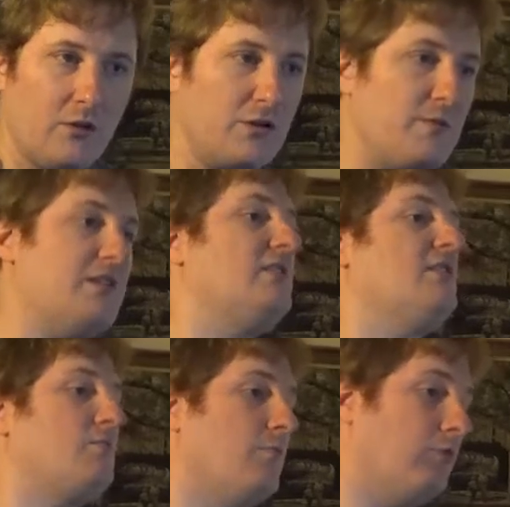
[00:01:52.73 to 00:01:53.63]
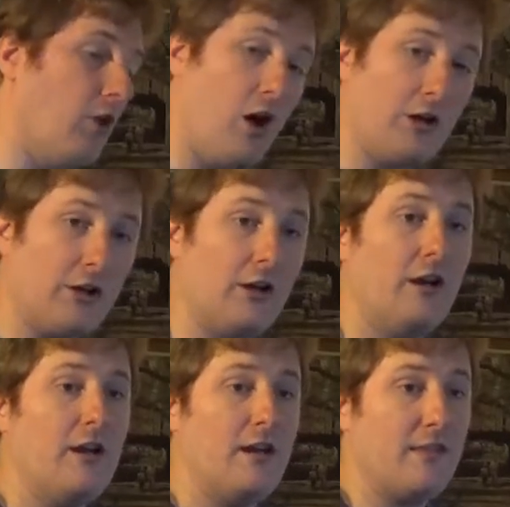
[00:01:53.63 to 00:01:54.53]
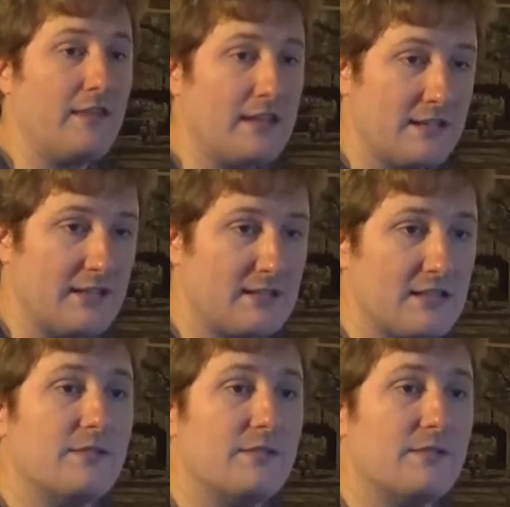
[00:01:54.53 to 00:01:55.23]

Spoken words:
which means that it's longer than the existence